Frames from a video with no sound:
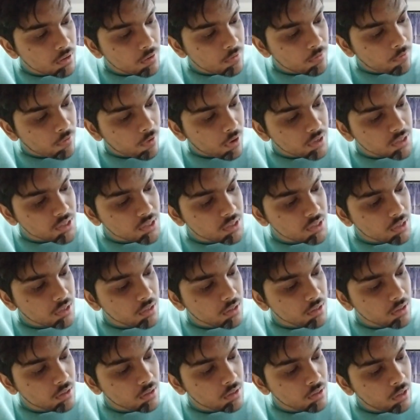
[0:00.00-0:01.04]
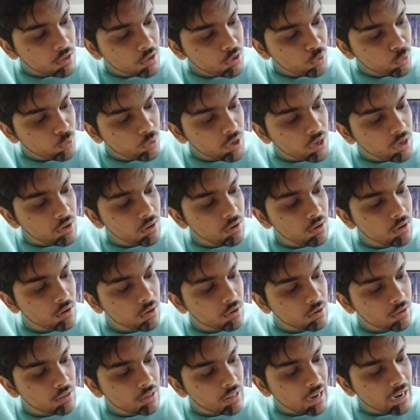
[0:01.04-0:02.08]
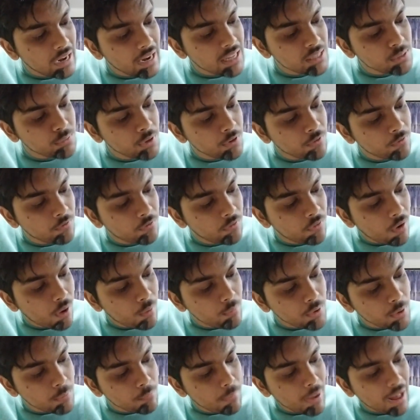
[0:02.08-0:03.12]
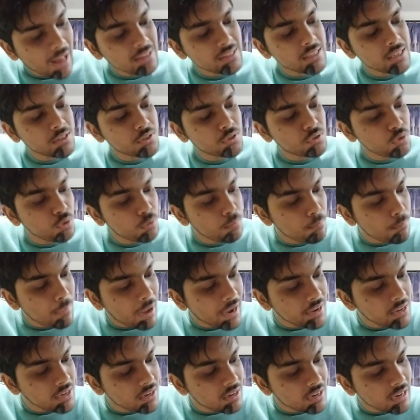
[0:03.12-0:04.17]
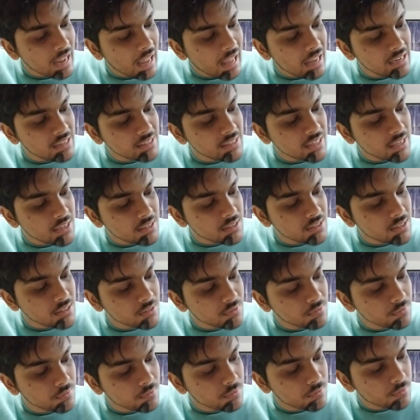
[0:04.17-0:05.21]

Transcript: First, the urine that has been formed passes through minor calyces.